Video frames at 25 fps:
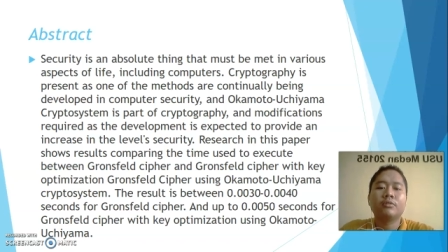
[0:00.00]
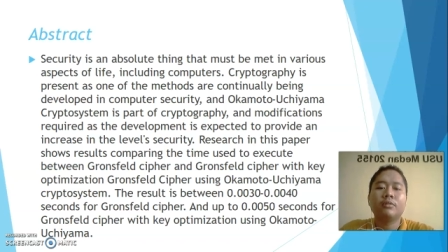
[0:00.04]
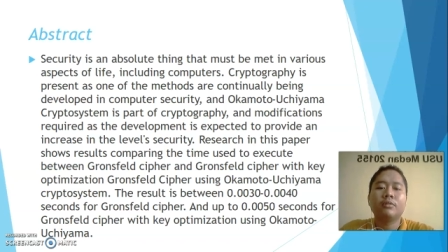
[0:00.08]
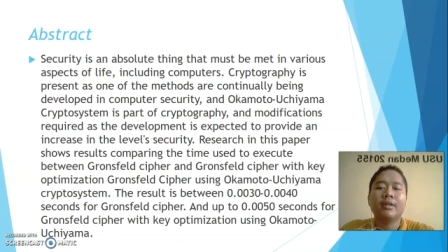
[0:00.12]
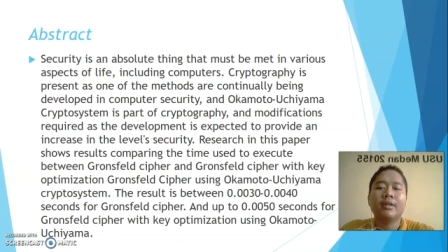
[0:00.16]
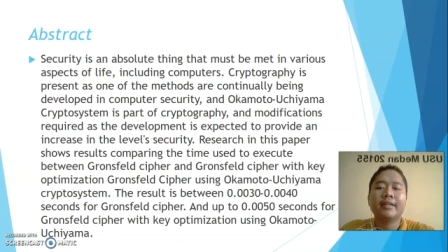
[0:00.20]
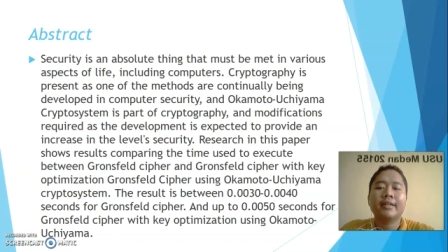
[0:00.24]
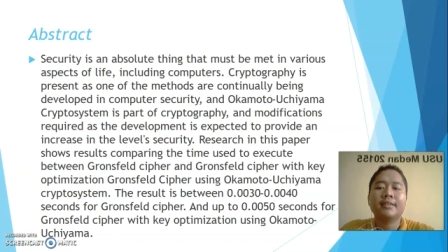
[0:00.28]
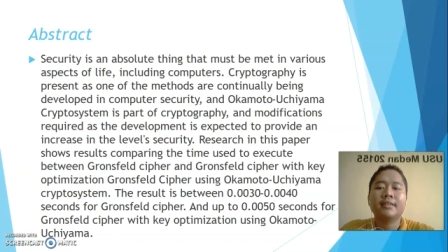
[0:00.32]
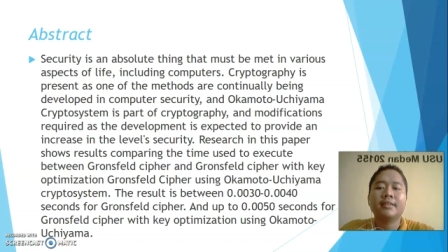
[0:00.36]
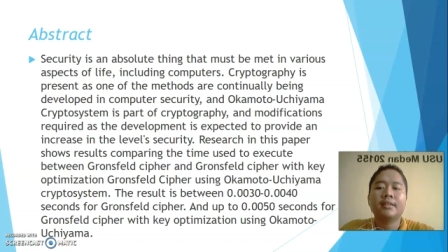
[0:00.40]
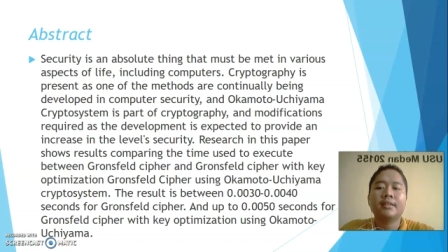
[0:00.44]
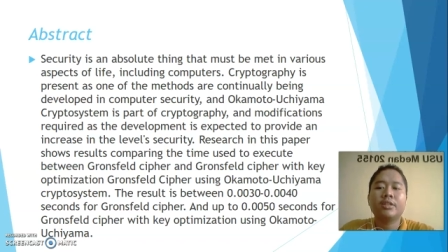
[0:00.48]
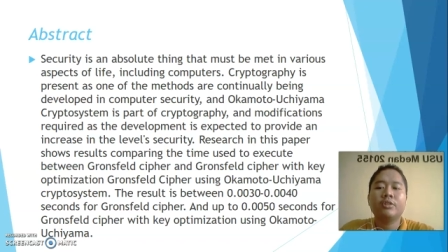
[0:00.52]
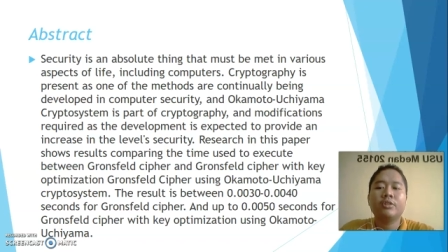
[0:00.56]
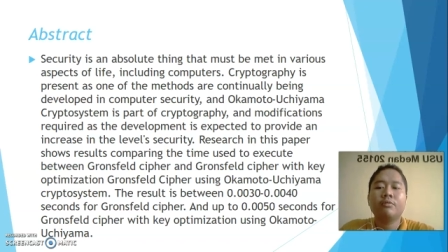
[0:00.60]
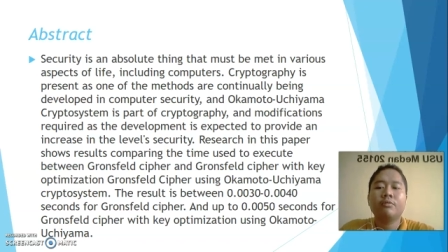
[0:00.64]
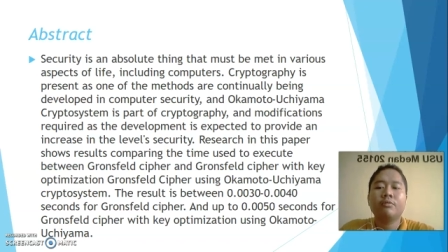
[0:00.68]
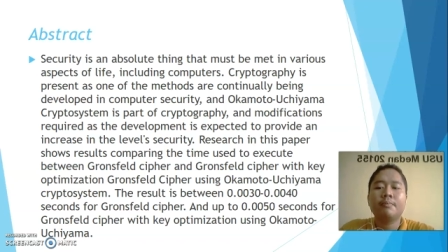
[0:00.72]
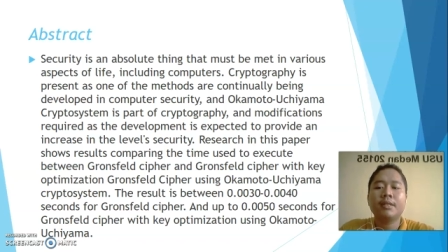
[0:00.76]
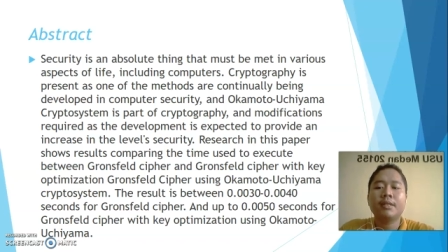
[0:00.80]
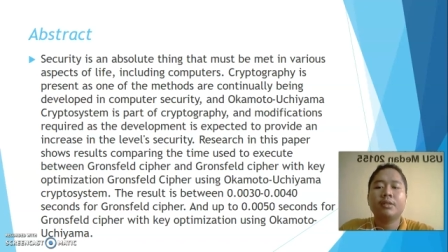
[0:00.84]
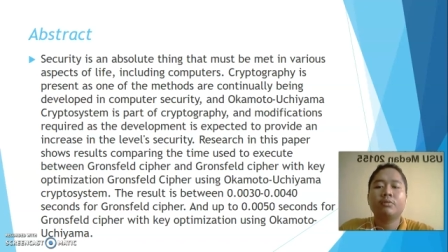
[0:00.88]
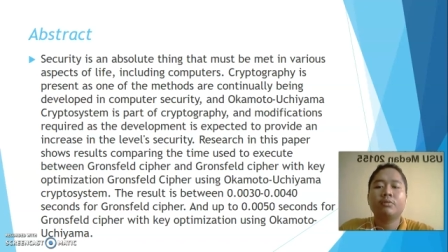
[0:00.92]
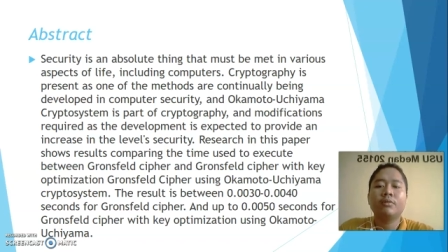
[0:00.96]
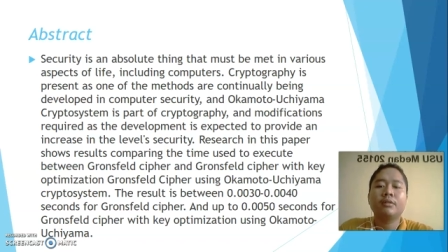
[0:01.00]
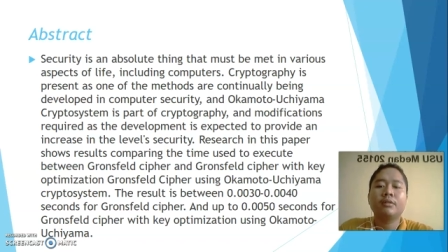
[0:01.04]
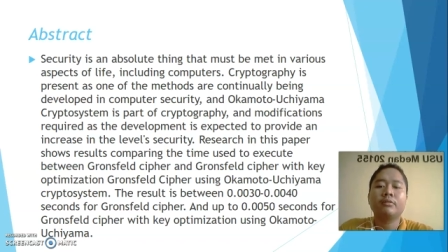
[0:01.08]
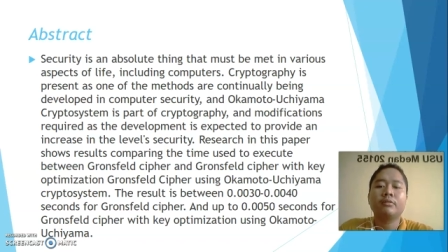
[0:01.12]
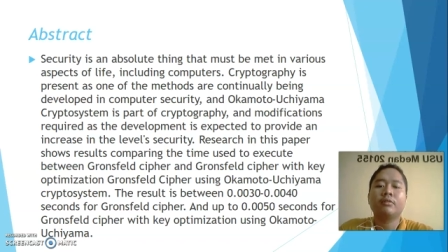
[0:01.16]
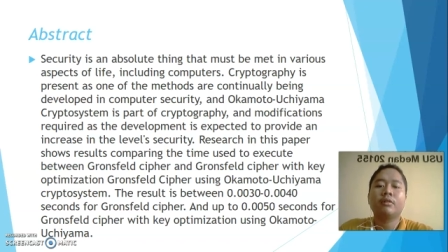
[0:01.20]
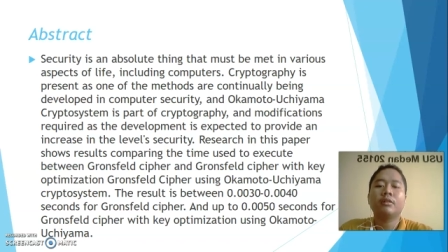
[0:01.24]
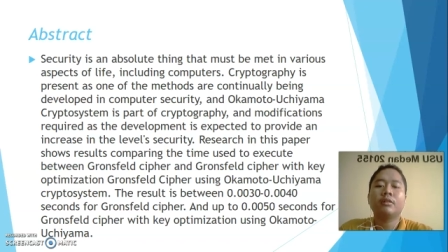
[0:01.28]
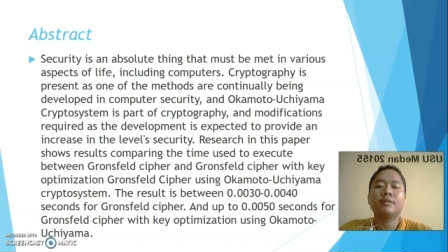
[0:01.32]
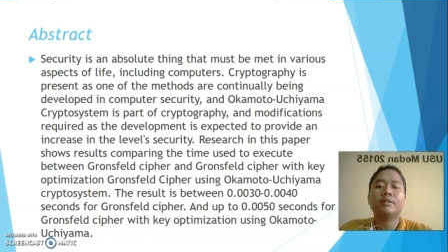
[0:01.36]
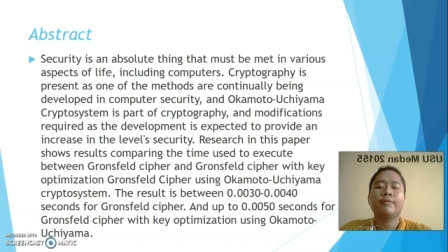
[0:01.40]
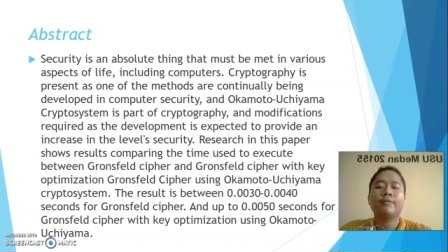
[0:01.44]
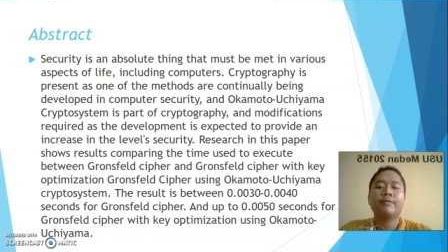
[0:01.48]
execute between
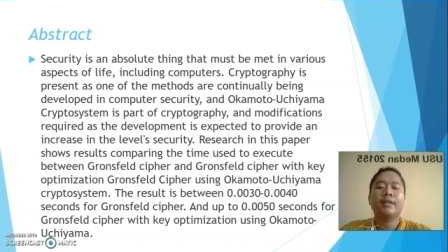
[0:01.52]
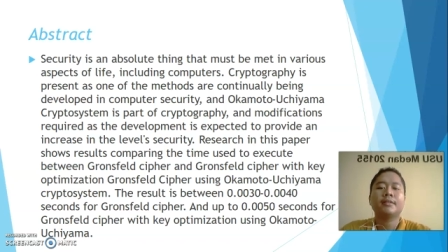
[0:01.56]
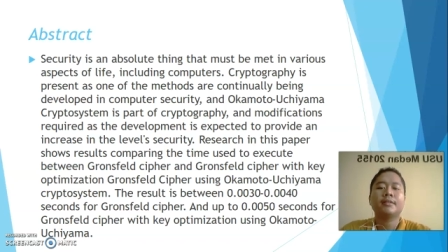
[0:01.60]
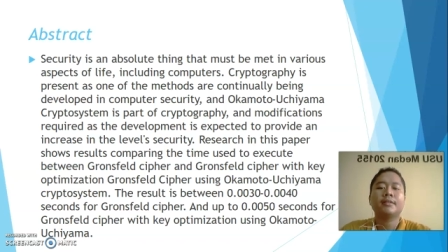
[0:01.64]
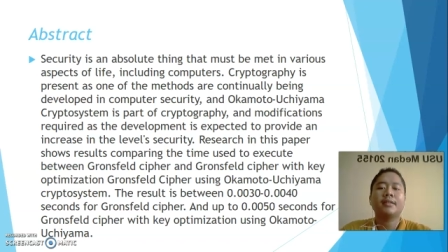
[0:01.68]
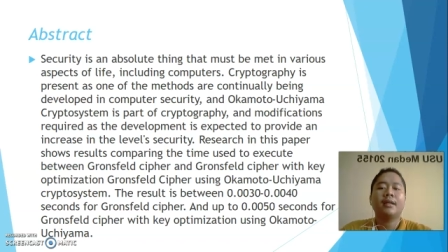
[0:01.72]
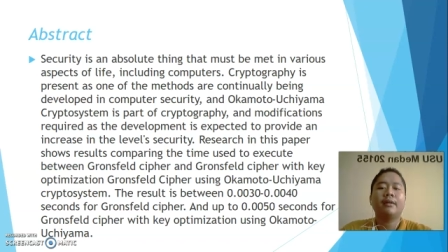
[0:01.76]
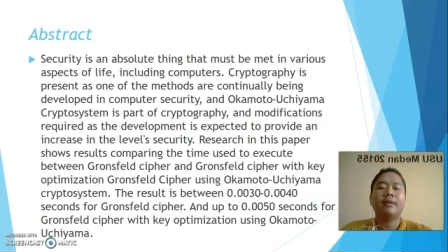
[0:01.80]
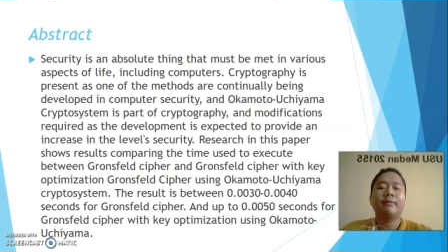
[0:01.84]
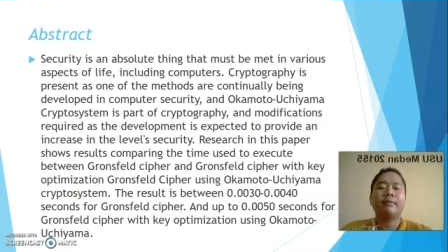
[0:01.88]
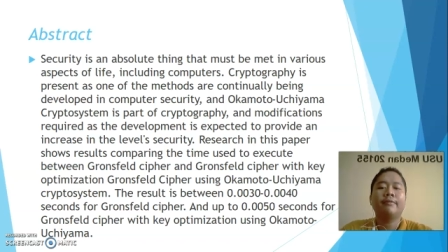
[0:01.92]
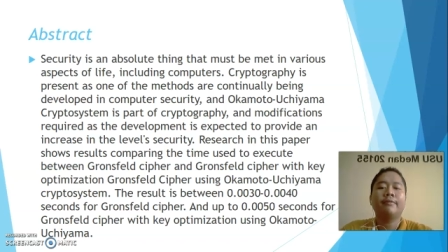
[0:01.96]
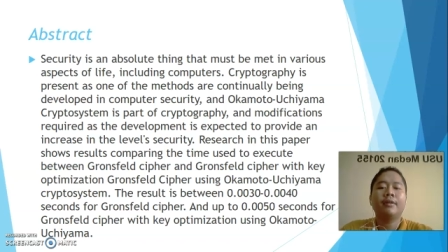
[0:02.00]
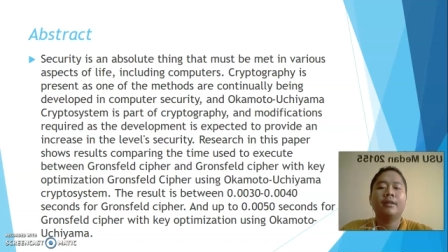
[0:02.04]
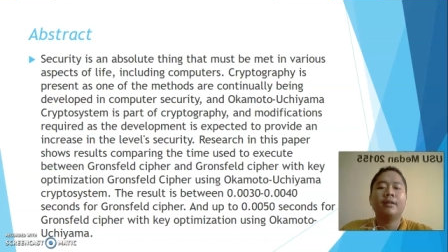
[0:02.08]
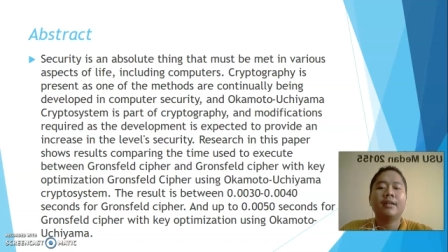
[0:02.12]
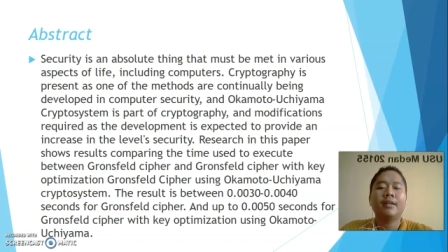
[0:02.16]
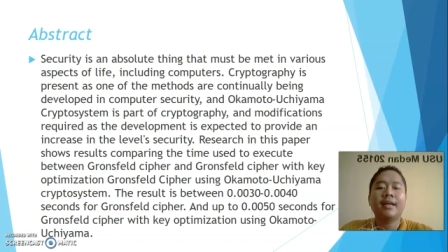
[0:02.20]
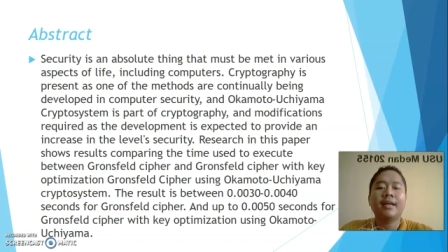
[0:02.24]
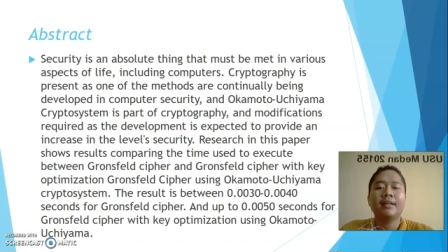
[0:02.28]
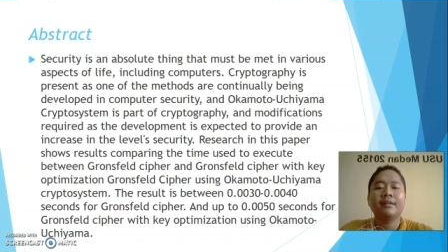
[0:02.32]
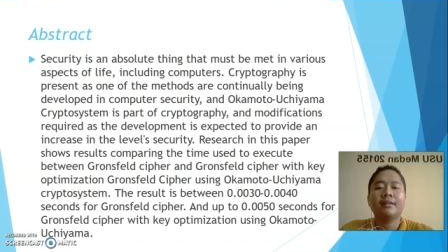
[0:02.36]
Gronsfeld Cipher and